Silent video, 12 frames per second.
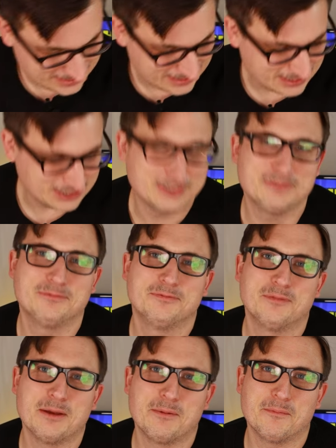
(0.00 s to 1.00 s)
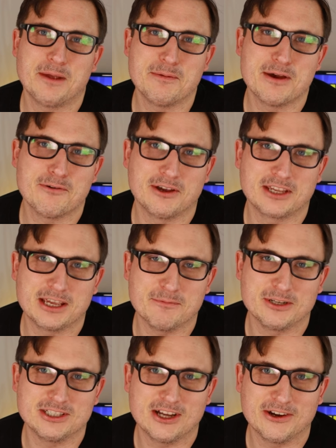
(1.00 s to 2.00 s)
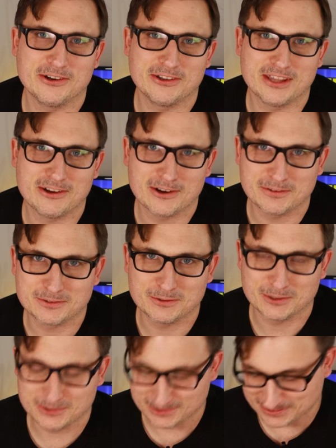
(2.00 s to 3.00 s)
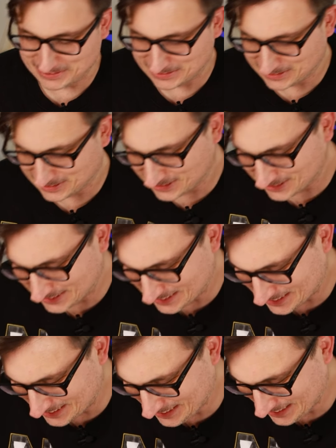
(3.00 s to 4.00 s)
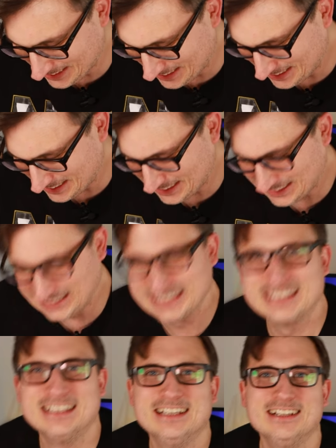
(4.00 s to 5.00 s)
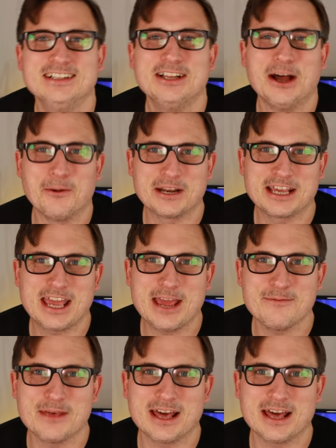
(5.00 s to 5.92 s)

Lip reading: Oh, maybe I won't keep my diary on there after all. I'm going to keep